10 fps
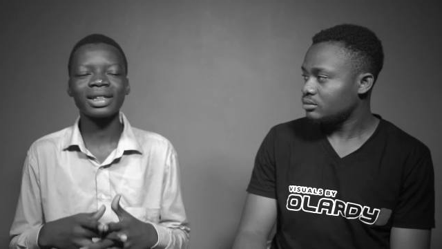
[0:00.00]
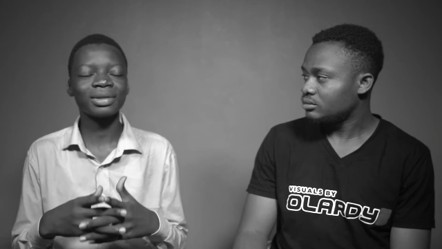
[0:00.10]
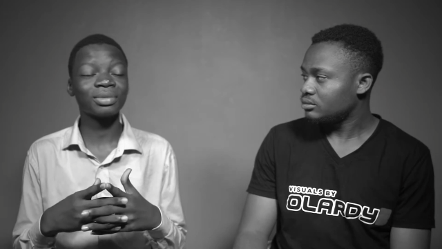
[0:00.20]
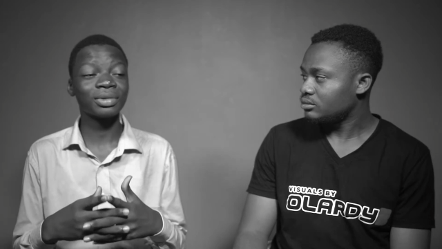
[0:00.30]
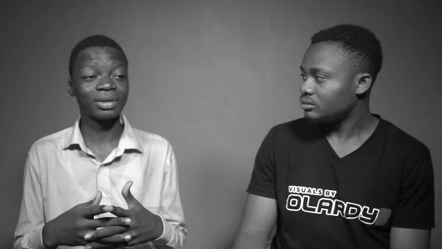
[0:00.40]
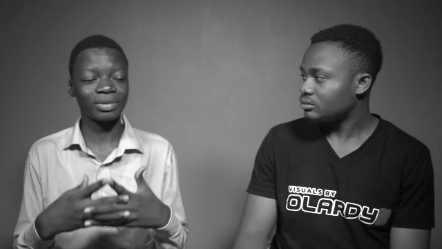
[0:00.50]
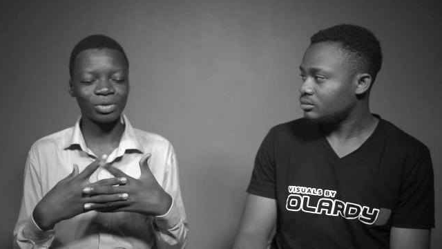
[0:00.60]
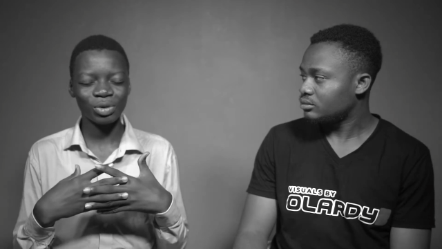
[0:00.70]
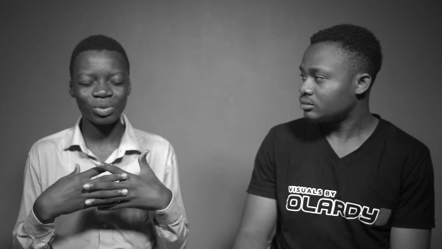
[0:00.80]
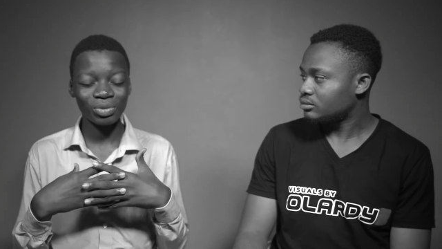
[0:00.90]
Speaker 1: as a,
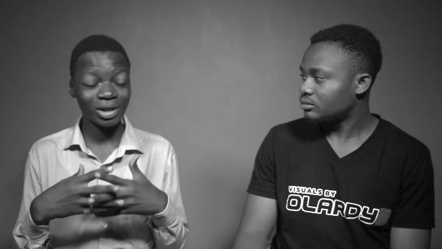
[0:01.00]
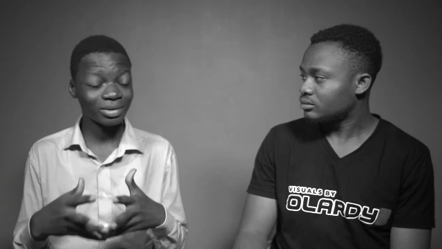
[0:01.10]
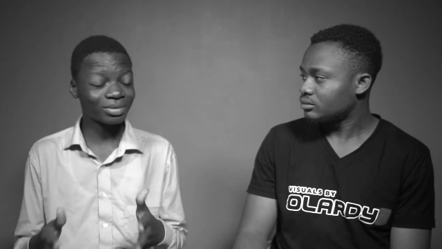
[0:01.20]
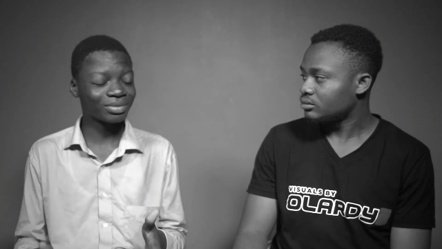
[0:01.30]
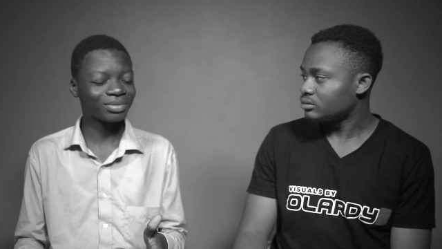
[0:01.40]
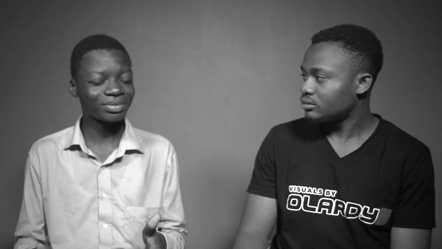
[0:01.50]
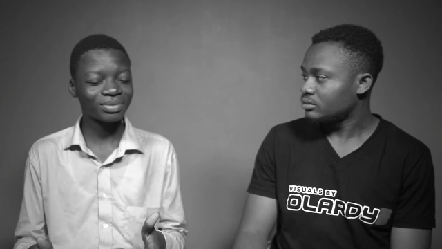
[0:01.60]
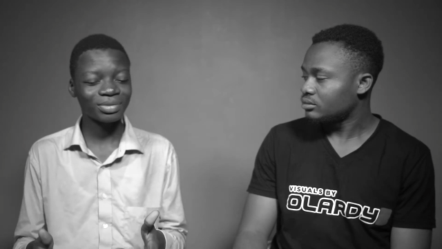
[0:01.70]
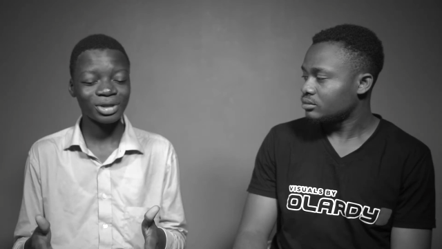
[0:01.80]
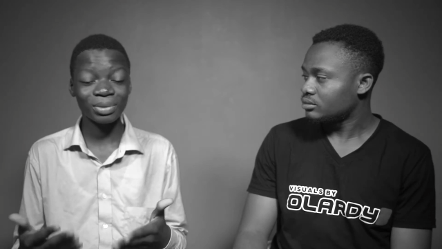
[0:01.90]
um,
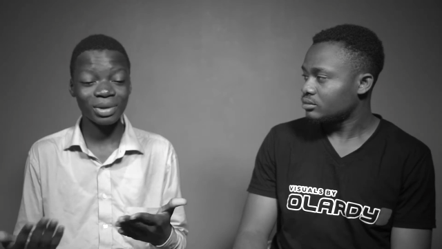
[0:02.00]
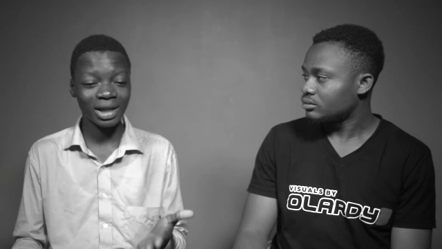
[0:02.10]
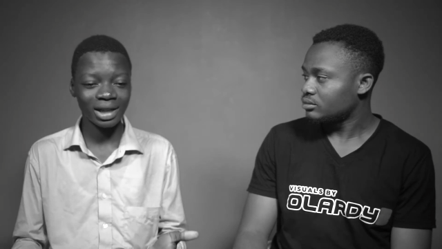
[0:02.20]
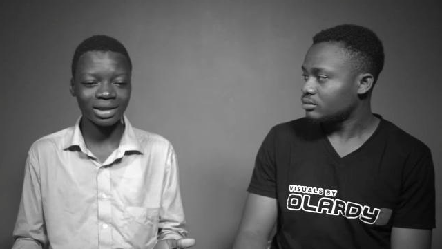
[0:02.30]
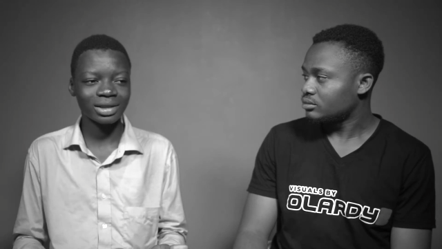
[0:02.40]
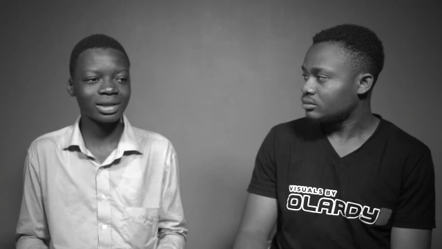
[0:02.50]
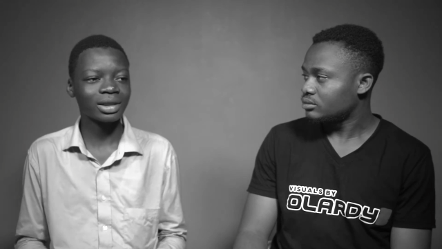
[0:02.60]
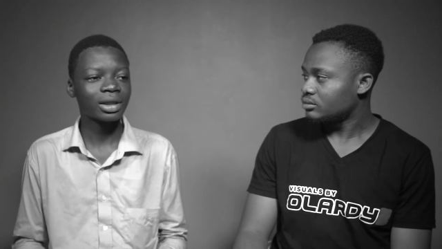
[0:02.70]
some clients.